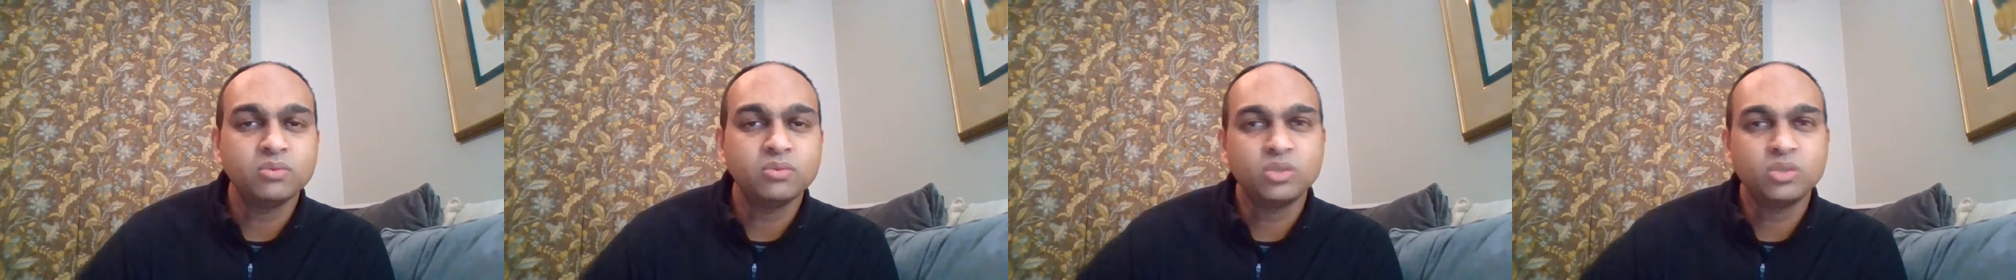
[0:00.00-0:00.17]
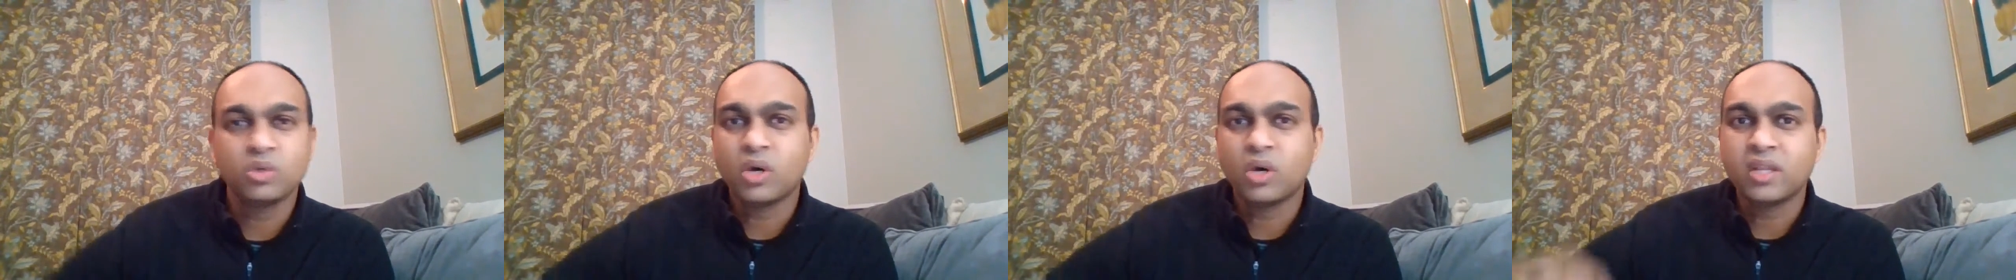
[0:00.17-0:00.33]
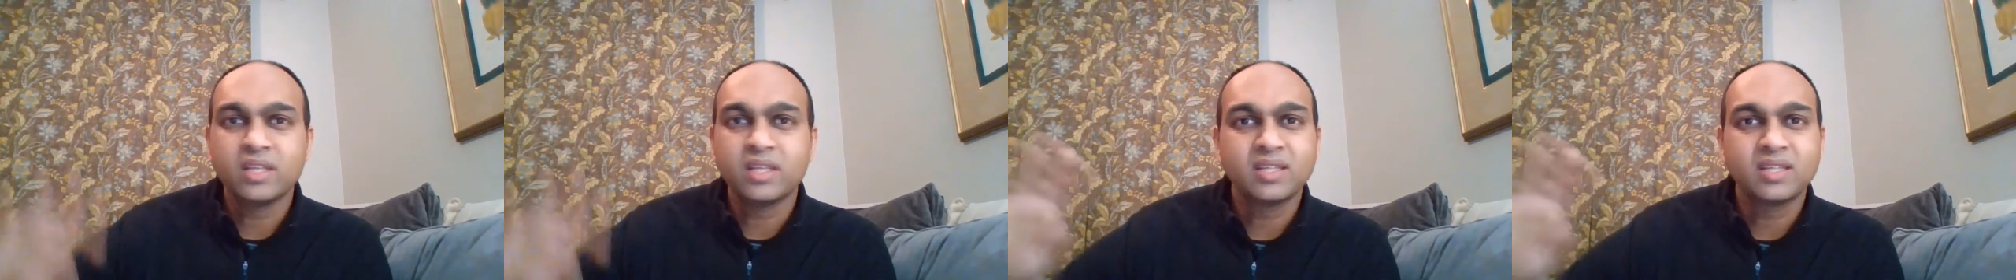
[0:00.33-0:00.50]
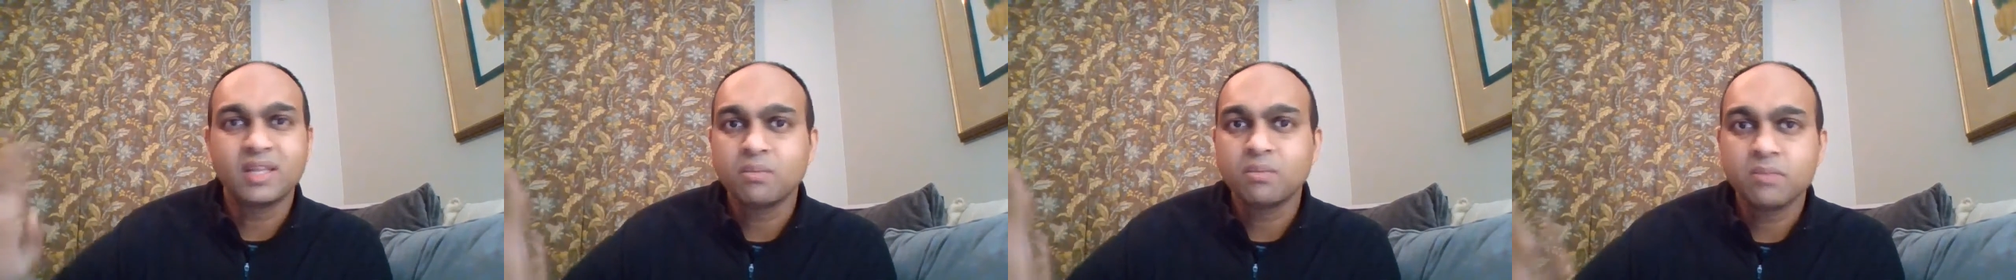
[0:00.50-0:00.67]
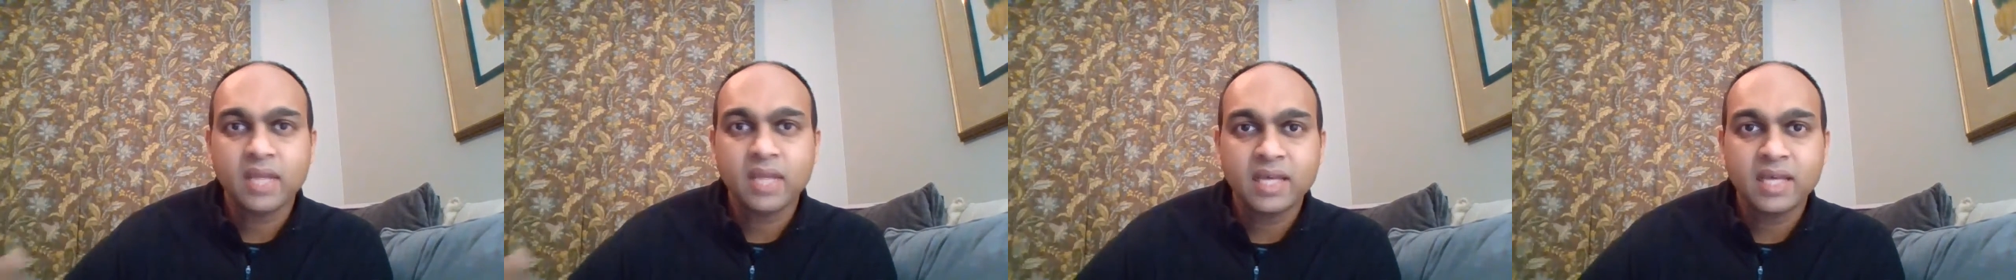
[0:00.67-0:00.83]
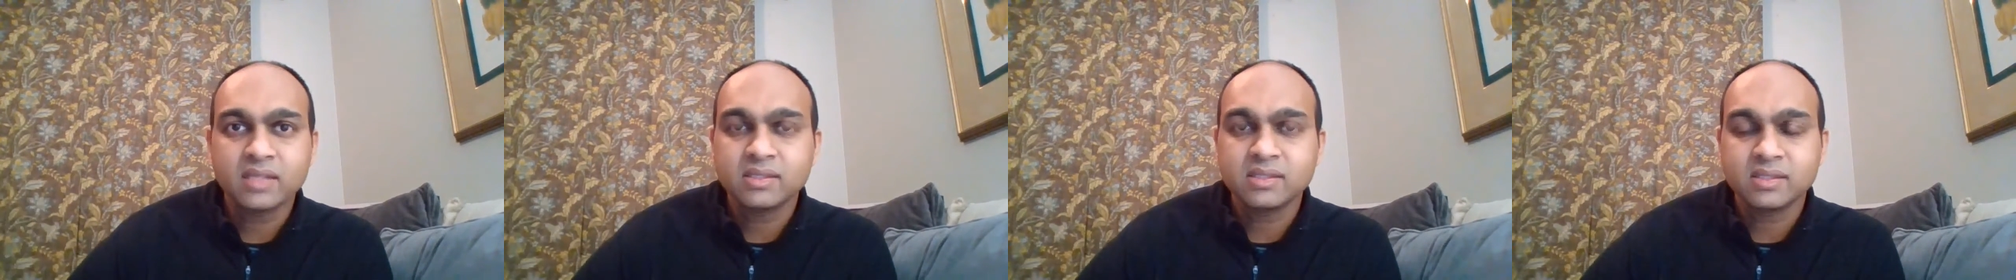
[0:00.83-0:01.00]
do all the
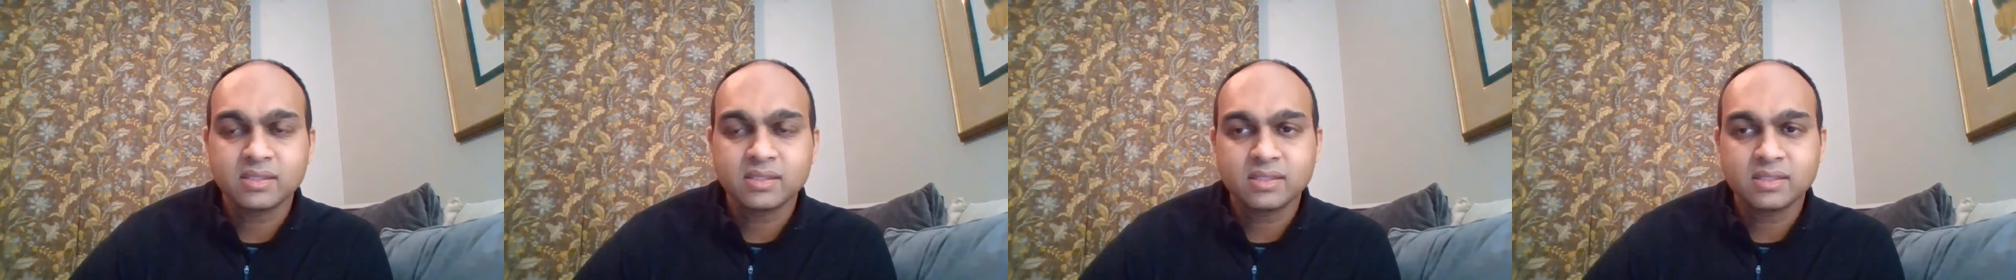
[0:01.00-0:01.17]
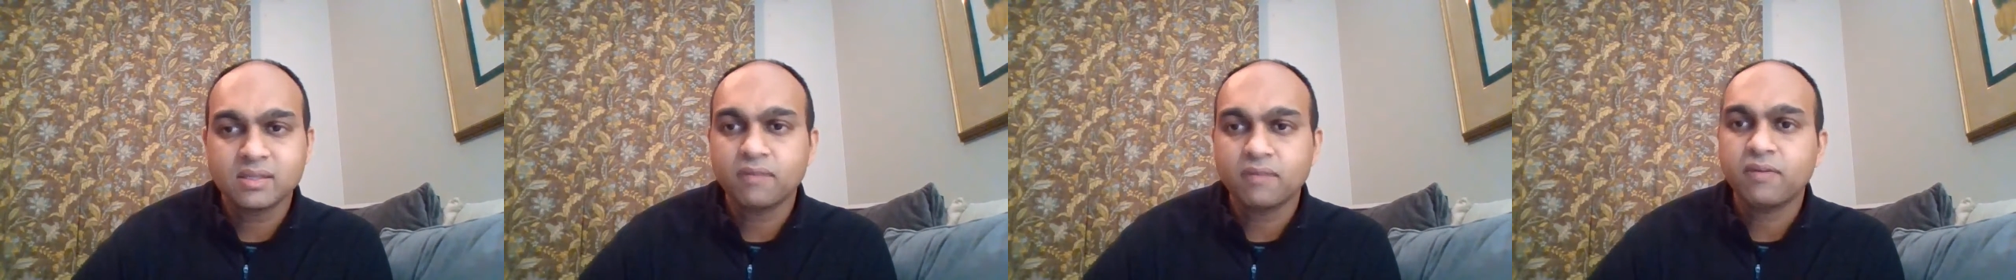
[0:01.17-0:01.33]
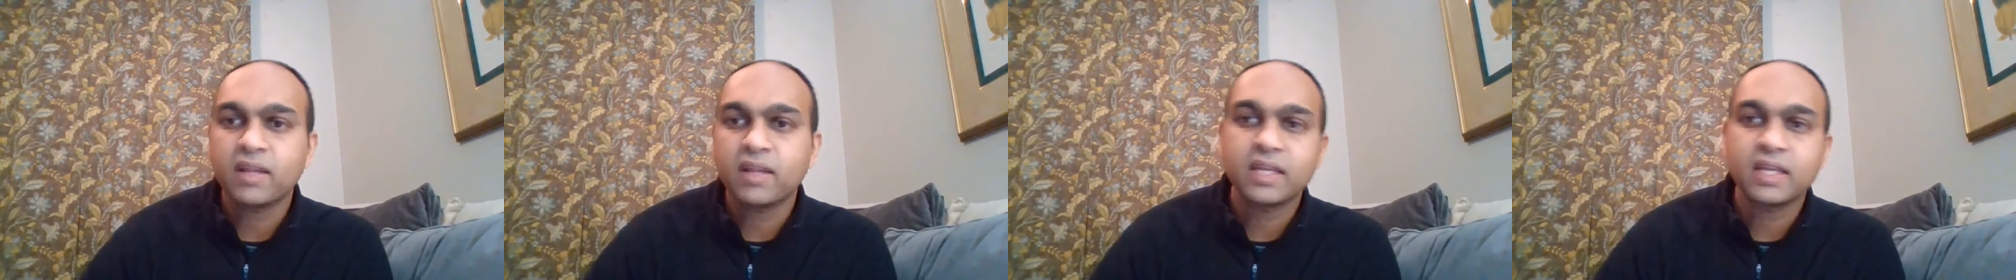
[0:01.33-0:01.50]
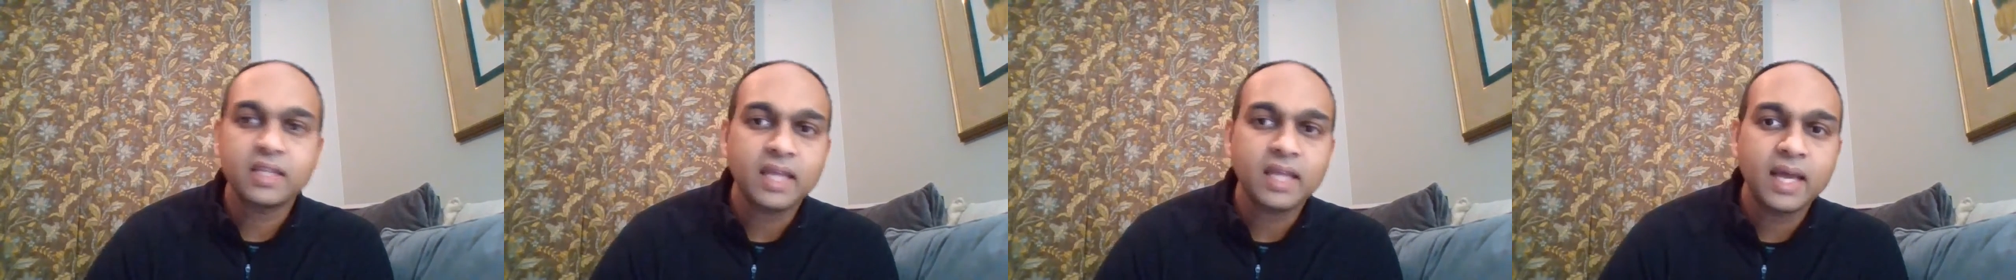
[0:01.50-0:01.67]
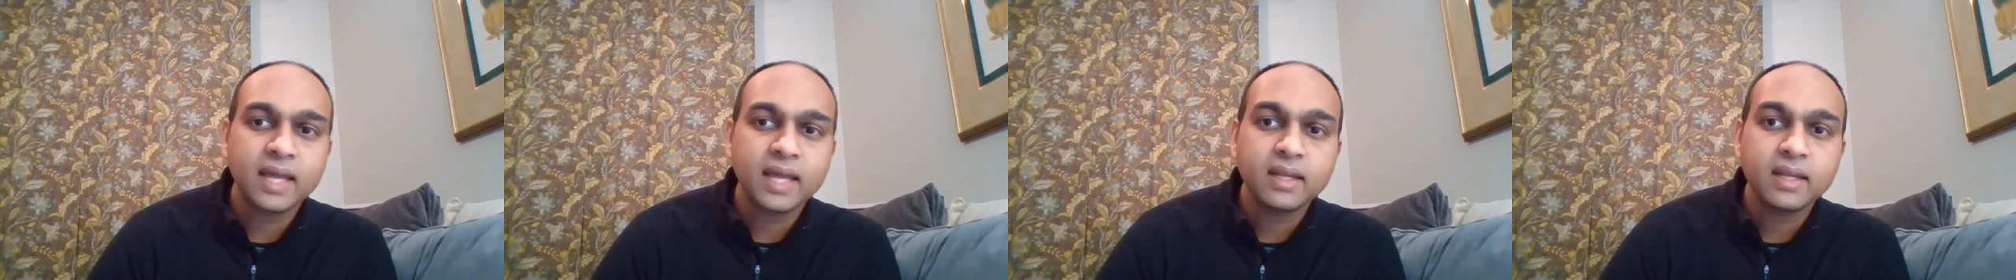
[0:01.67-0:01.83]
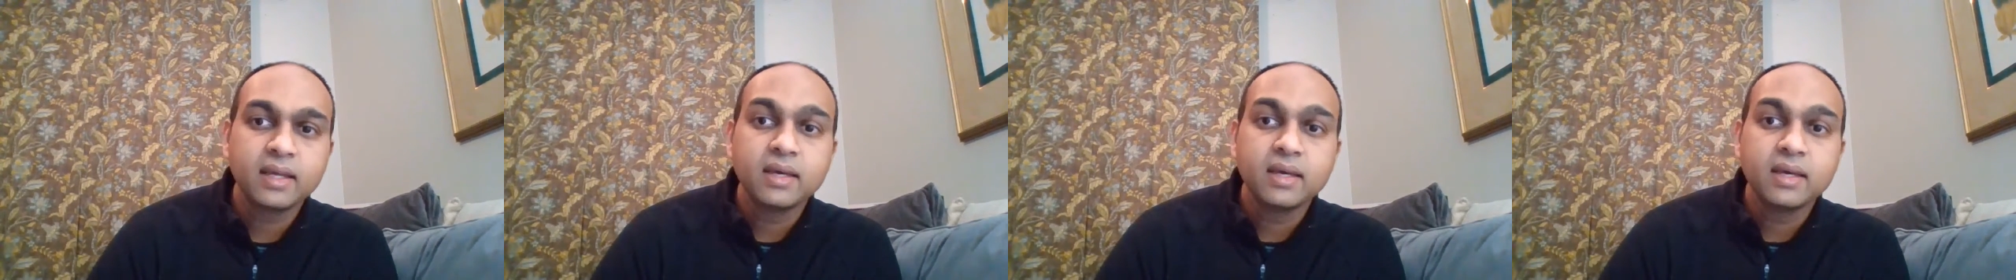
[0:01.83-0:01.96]
thumbnails and stuff like that